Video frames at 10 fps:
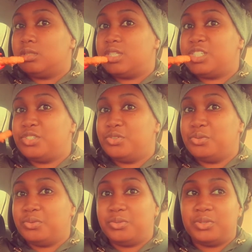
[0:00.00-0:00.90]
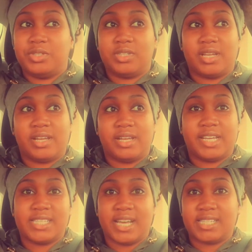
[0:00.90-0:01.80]
this new, I
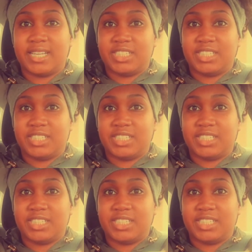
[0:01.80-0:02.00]
guess I could say,